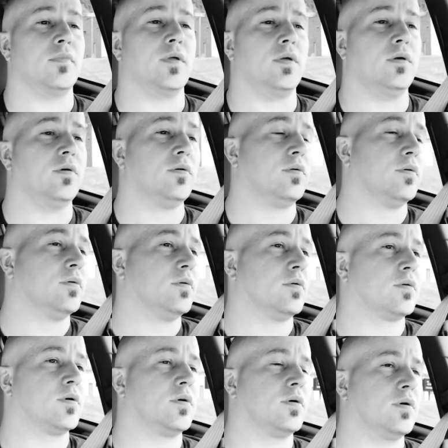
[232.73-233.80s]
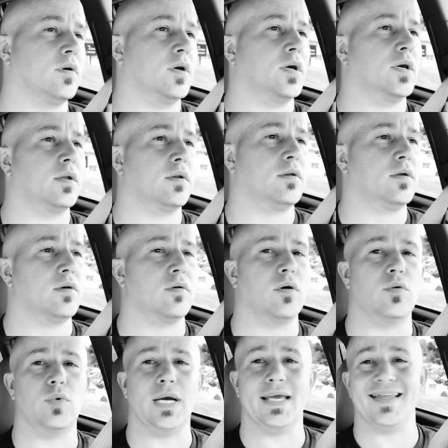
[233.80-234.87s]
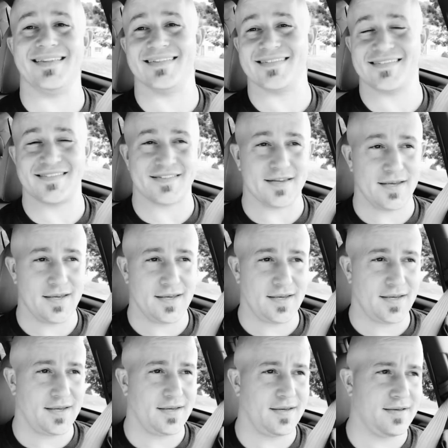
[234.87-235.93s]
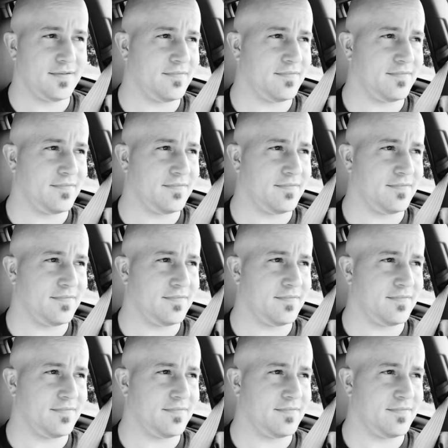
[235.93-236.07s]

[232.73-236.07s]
You could do a wait and see.